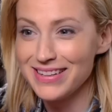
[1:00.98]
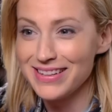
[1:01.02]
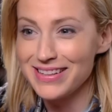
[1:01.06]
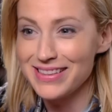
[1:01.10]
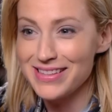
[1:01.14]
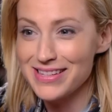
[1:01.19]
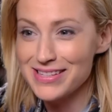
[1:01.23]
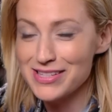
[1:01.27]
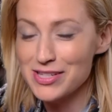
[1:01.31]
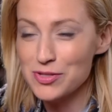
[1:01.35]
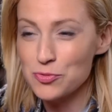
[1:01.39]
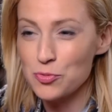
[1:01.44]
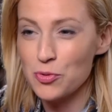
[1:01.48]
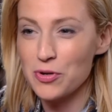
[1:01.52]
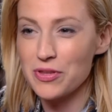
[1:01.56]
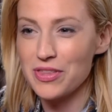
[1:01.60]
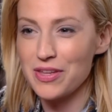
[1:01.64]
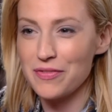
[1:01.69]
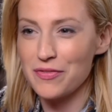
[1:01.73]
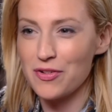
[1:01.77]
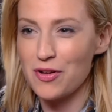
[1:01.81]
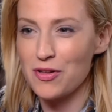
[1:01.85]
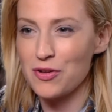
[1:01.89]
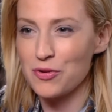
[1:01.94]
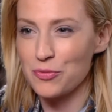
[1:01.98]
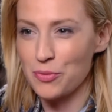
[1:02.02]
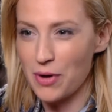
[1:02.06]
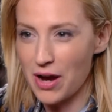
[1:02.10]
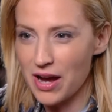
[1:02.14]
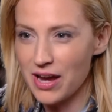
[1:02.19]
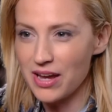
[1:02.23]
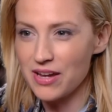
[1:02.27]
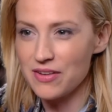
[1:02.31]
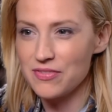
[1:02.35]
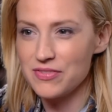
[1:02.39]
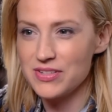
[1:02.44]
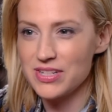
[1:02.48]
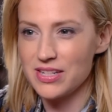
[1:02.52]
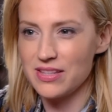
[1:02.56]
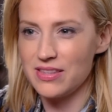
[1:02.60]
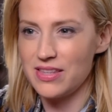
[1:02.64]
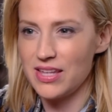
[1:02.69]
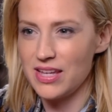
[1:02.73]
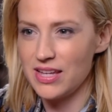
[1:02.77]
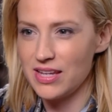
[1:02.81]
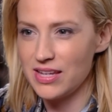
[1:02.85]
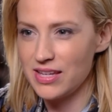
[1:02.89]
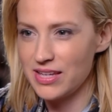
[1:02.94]
This is where they've all arrived.
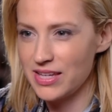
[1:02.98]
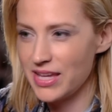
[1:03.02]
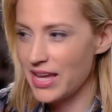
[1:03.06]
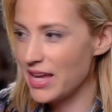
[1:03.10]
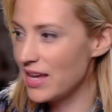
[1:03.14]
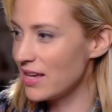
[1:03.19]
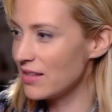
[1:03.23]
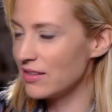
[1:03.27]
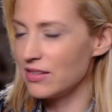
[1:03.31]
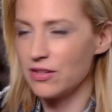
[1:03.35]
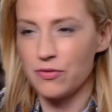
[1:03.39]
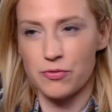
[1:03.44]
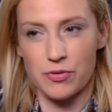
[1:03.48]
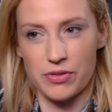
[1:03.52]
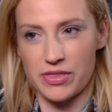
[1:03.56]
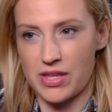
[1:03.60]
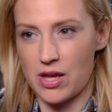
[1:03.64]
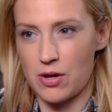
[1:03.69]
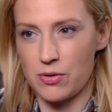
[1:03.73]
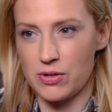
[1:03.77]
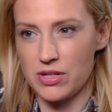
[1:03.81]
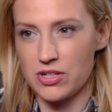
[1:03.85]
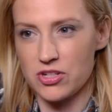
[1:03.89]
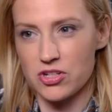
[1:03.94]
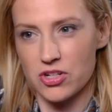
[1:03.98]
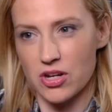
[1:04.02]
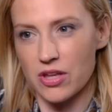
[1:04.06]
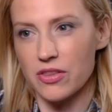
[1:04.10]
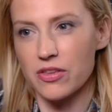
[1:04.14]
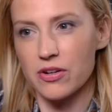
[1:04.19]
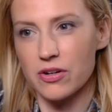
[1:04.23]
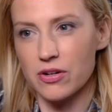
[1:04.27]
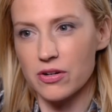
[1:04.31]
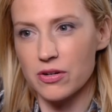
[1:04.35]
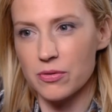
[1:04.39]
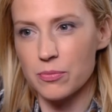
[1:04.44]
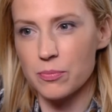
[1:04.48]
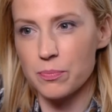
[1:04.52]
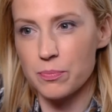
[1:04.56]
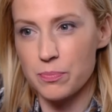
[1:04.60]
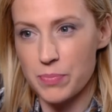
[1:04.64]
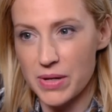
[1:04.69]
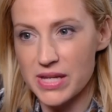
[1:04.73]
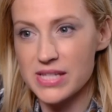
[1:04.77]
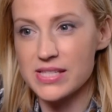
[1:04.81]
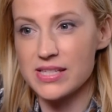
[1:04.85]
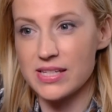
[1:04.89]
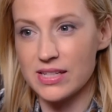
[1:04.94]
They can't live without each other,
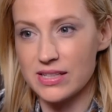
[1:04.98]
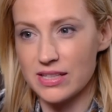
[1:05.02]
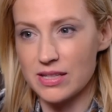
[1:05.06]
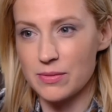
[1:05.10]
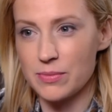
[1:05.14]
basically,